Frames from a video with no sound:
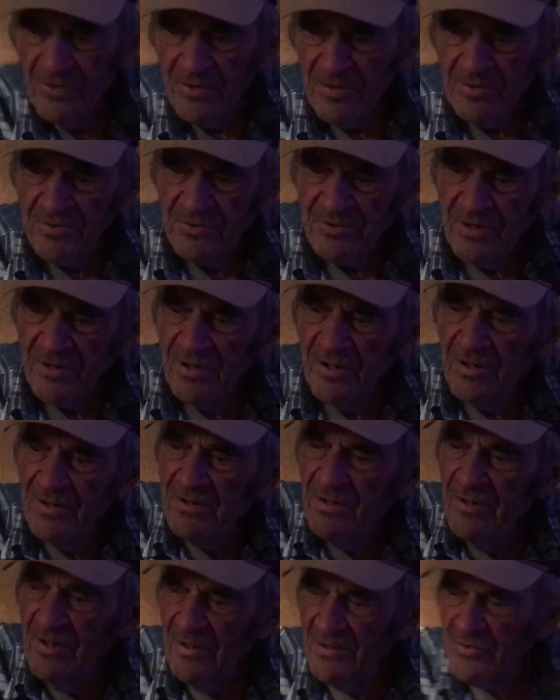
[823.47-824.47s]
can see
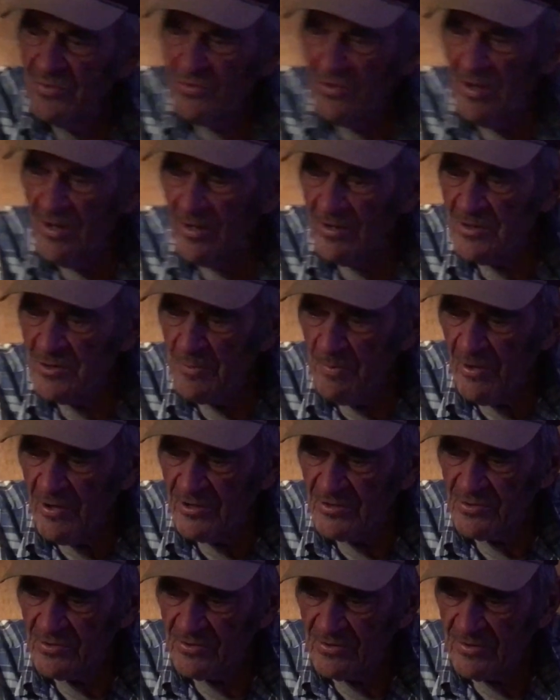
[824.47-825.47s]
it's really
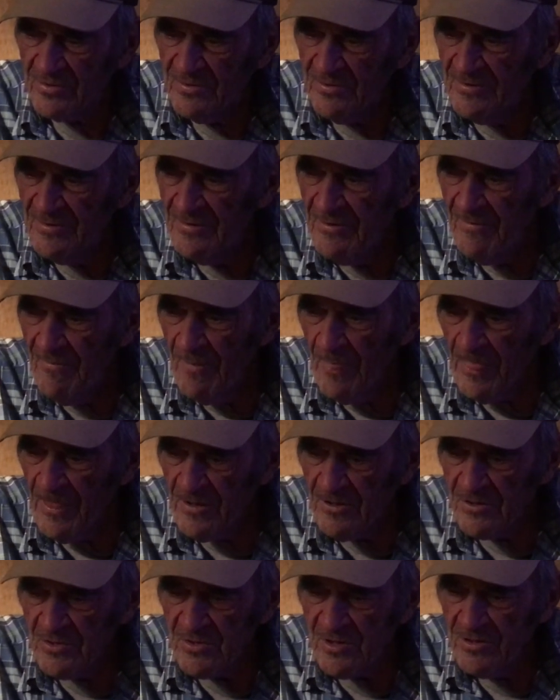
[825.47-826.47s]
special
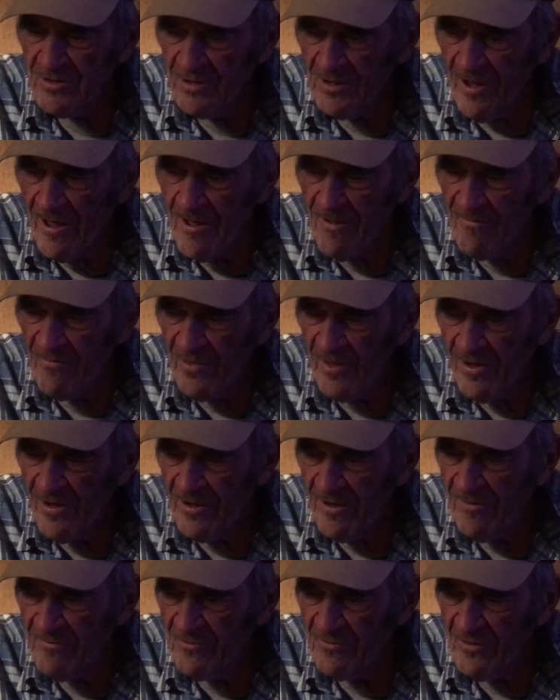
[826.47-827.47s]
to still have that
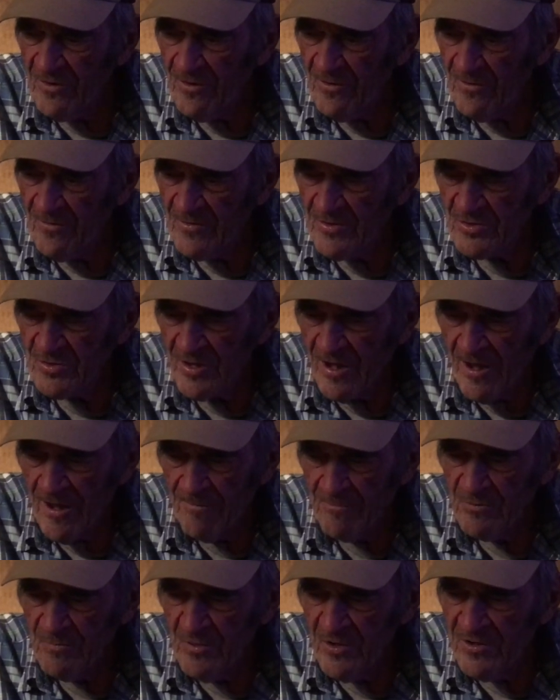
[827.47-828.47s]
after all this time.
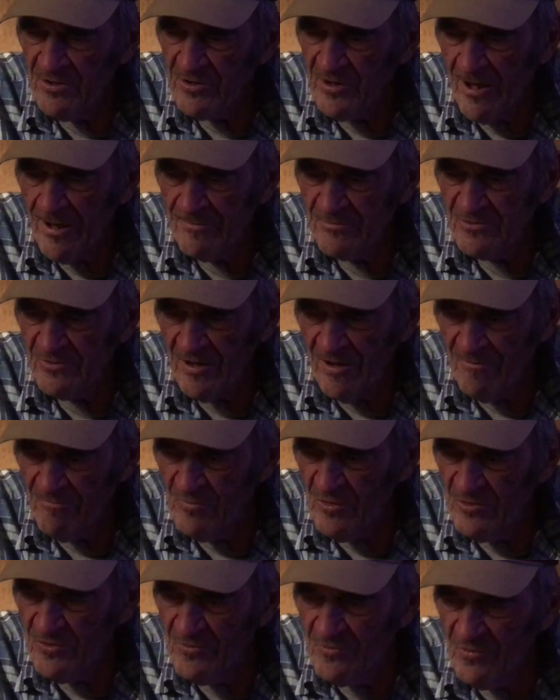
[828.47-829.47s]
As many times as I
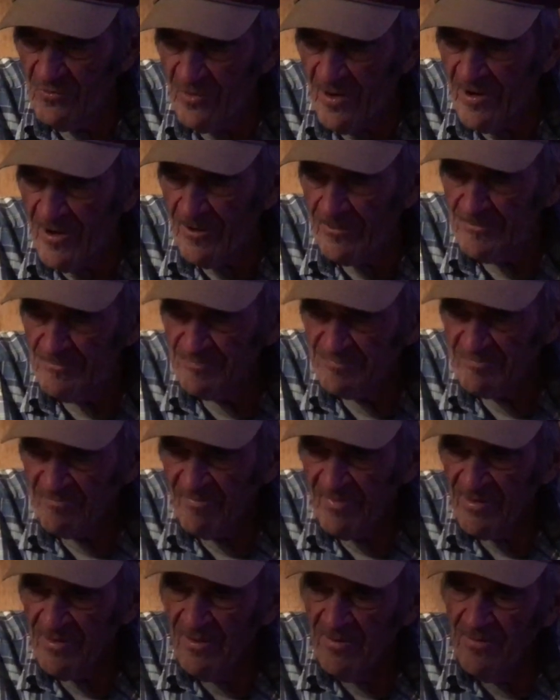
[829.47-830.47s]
moved around,
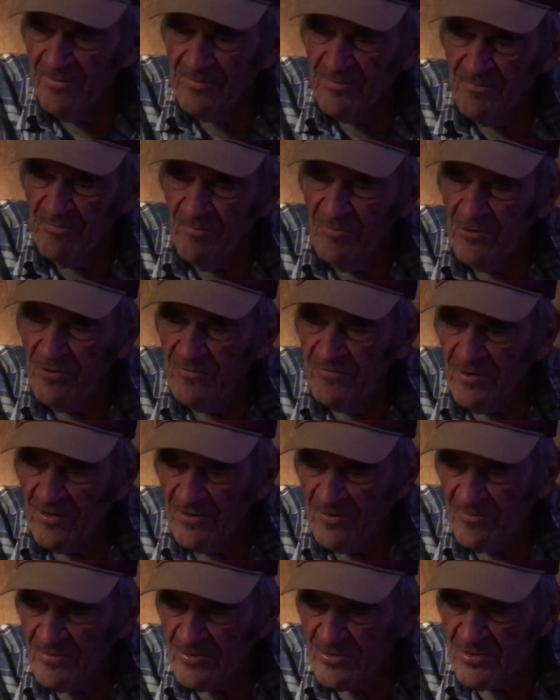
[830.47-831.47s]
move all
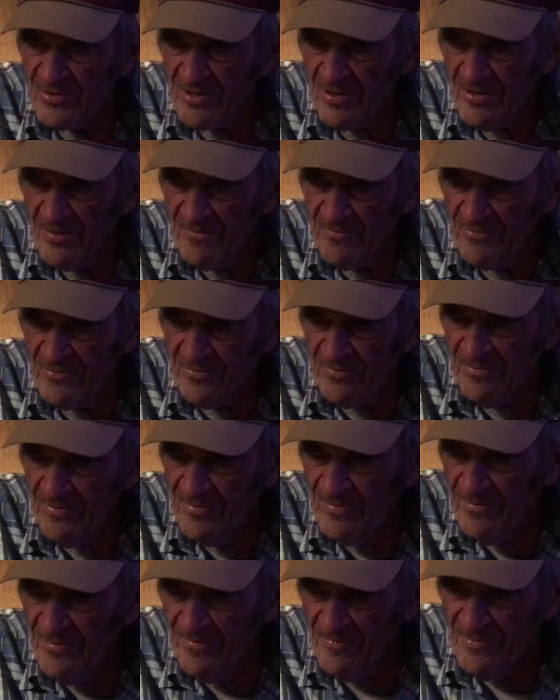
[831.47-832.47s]
this stuff and
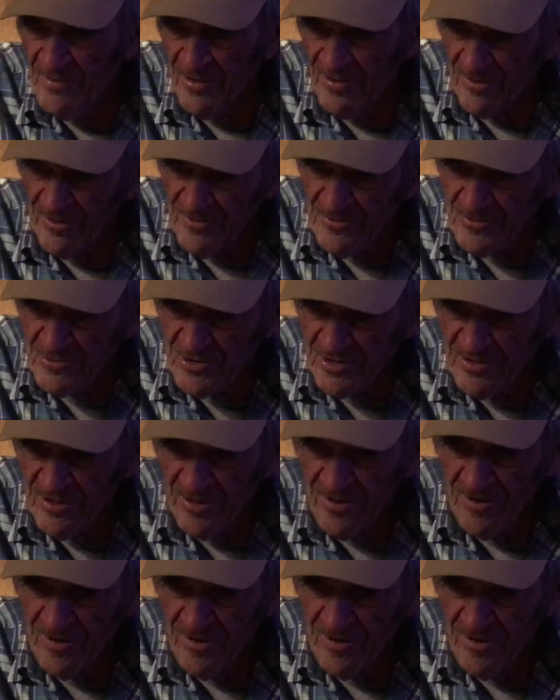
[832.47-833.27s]
not lose any